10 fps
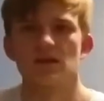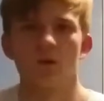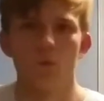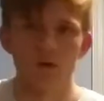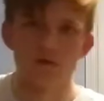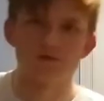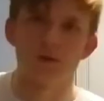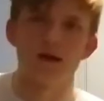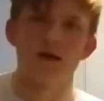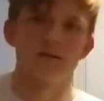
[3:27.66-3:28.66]
didn't work. So
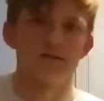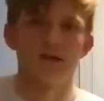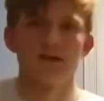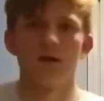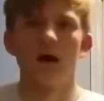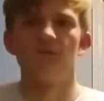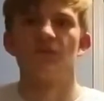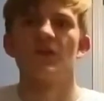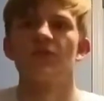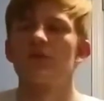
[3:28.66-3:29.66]
I had to take it off.
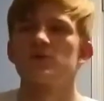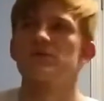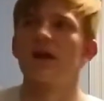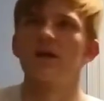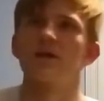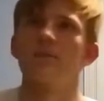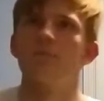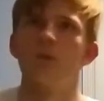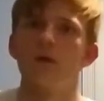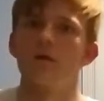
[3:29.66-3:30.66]
And then Thursday I didn't
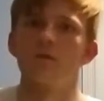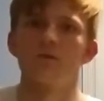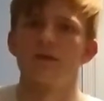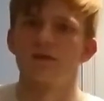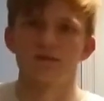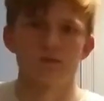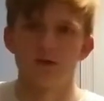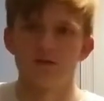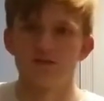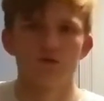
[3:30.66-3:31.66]
bowl, I don't think, so
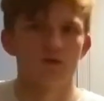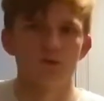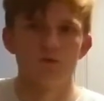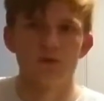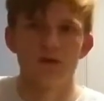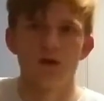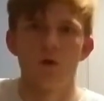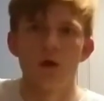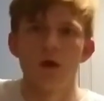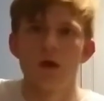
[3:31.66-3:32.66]
I just couldn't do a
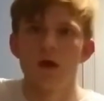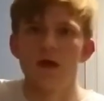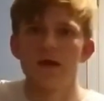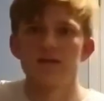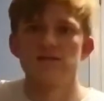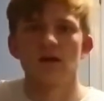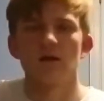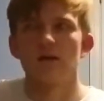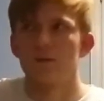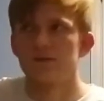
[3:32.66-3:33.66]
video. And
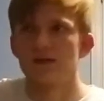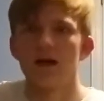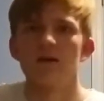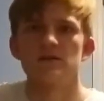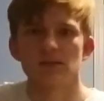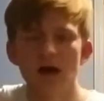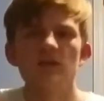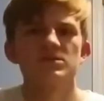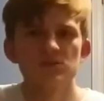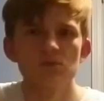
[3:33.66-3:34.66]
Saturday I was tired, and I was like,
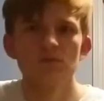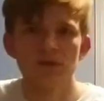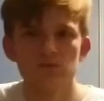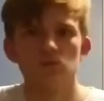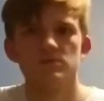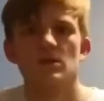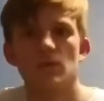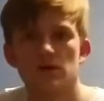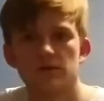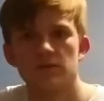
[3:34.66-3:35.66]
I'll just do a video Tuesday
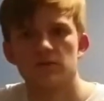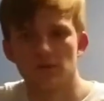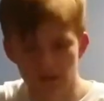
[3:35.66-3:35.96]
when I get the new